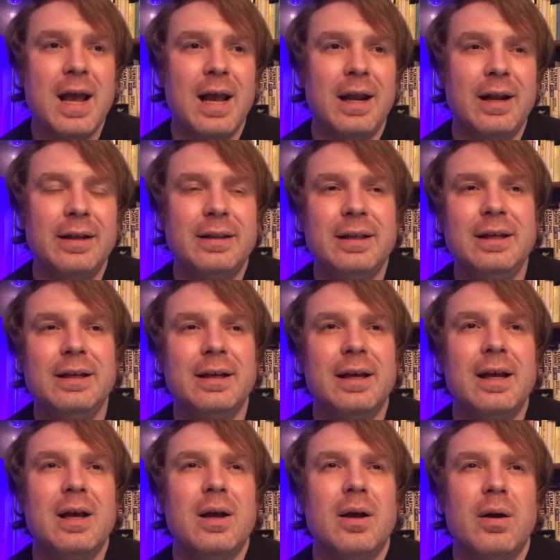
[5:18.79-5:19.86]
And I think
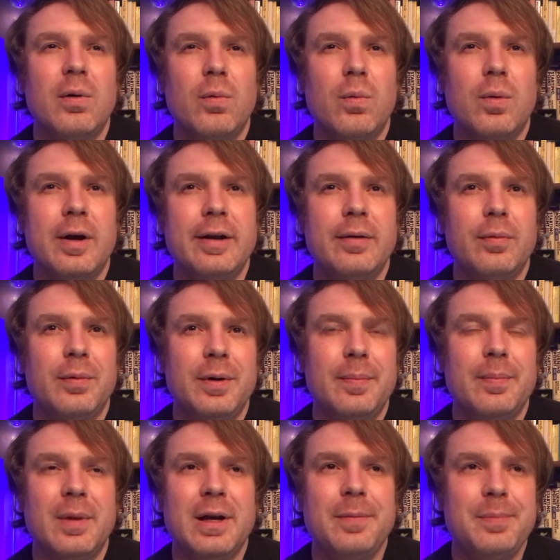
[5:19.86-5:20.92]
what what
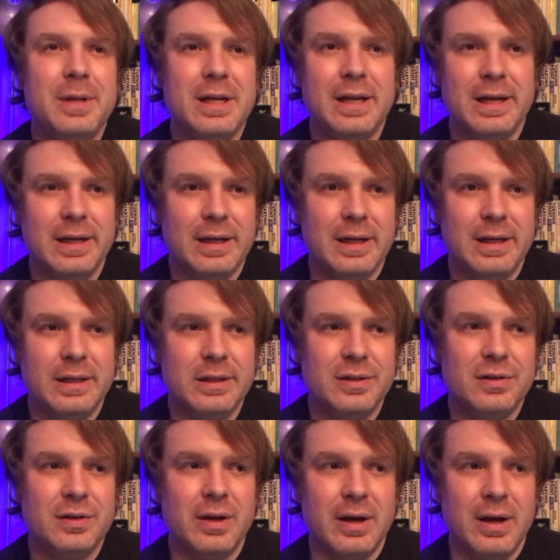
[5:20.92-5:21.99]
might be it
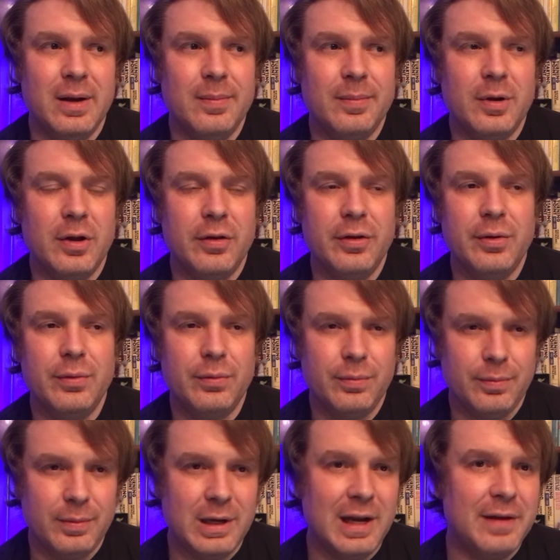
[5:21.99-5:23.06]
is, um, although
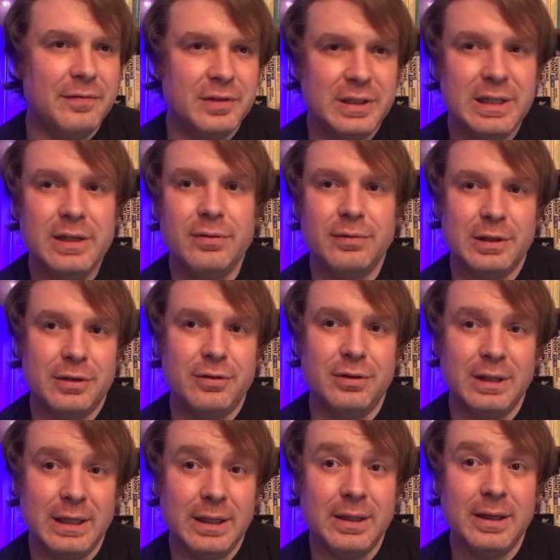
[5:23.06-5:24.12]
I've seen
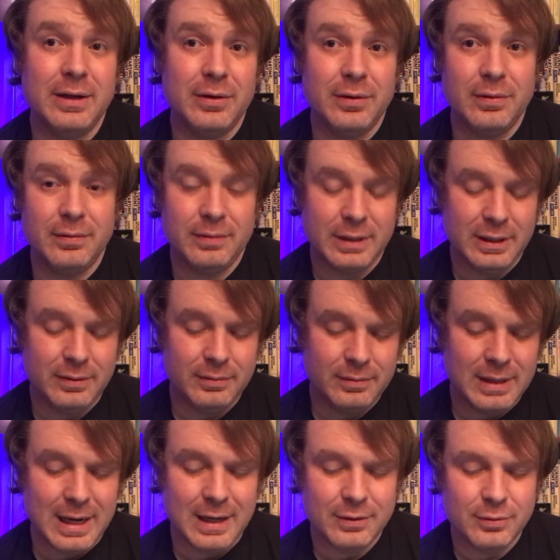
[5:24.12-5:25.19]
Richard Linklater, like
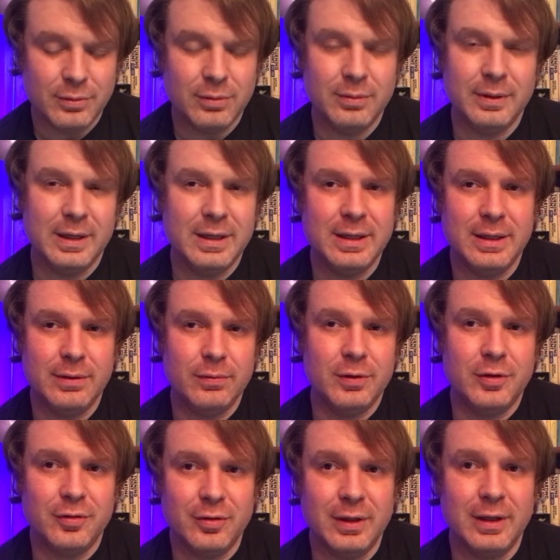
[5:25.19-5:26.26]
actual indie
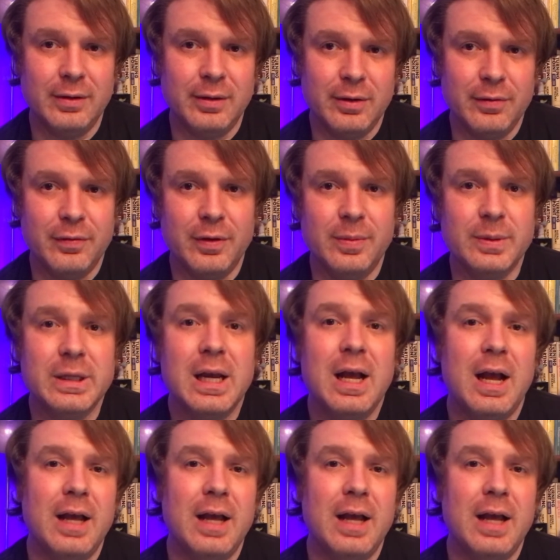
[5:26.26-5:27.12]
Richard Linklater films,